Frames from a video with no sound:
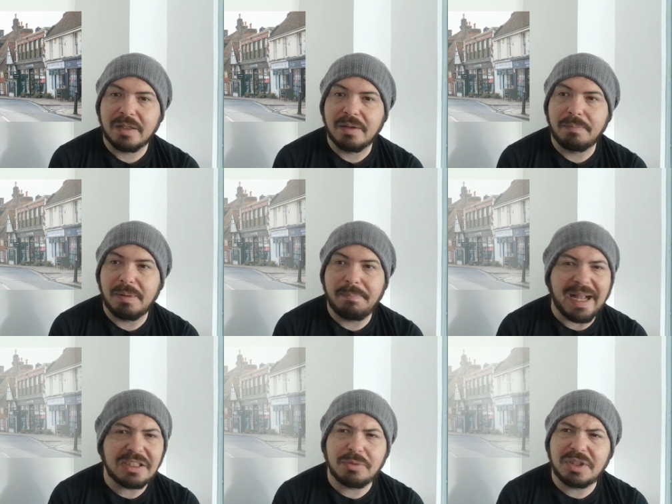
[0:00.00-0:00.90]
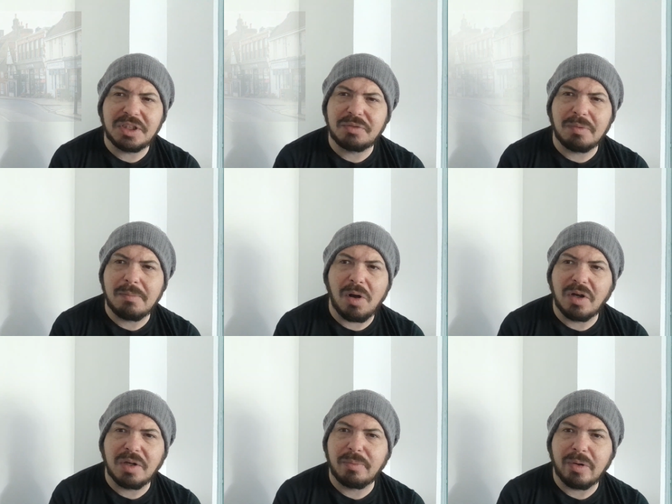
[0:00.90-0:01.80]
But Battle is just
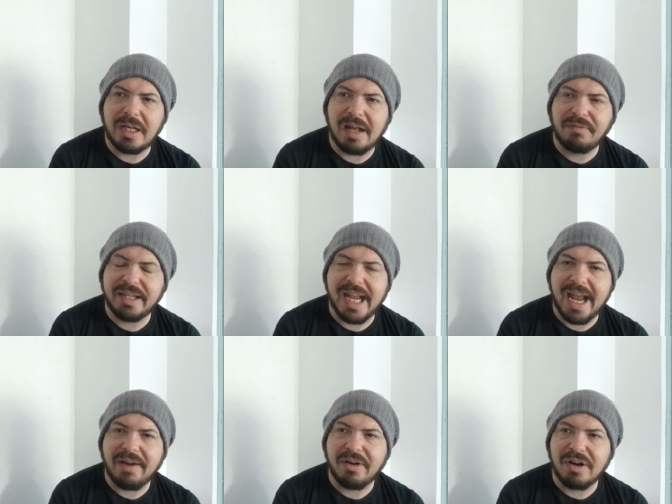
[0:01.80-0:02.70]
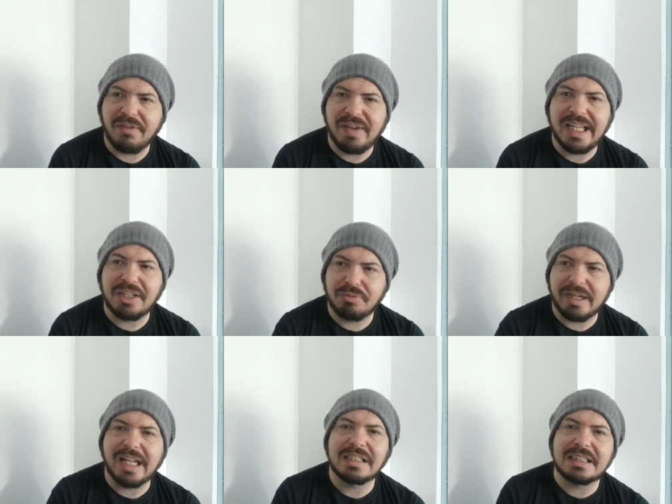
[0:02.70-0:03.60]
remarkable. I love the area, and I think it's
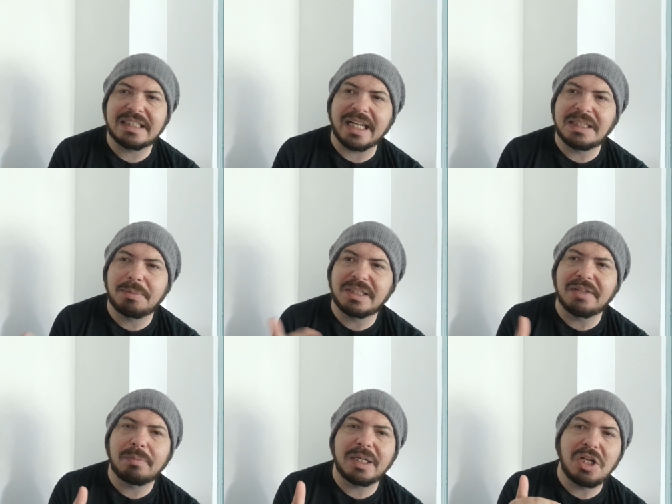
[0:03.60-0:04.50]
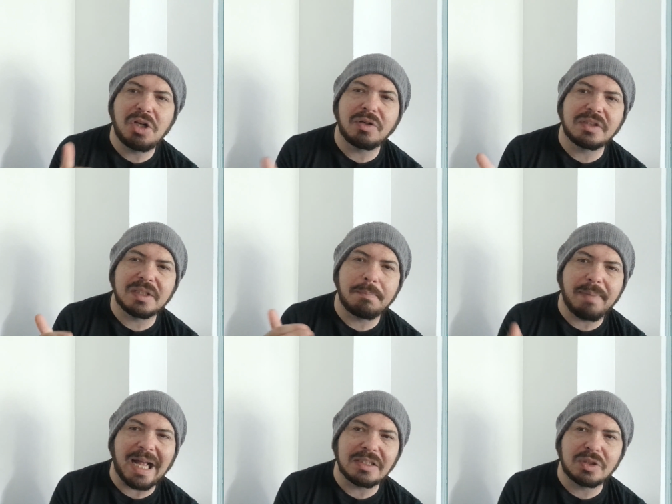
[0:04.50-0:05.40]
really understated because everybody looks at
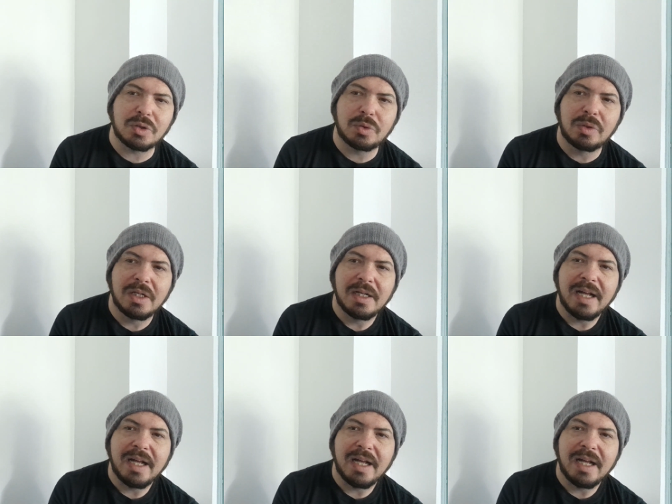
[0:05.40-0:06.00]
Battle